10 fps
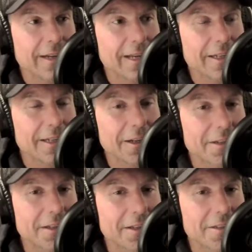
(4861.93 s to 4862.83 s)
and he got
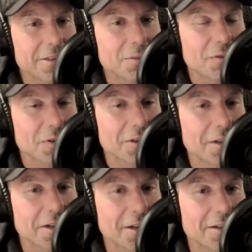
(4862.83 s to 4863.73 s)
it done just before
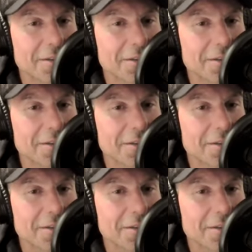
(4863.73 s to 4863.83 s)
dark.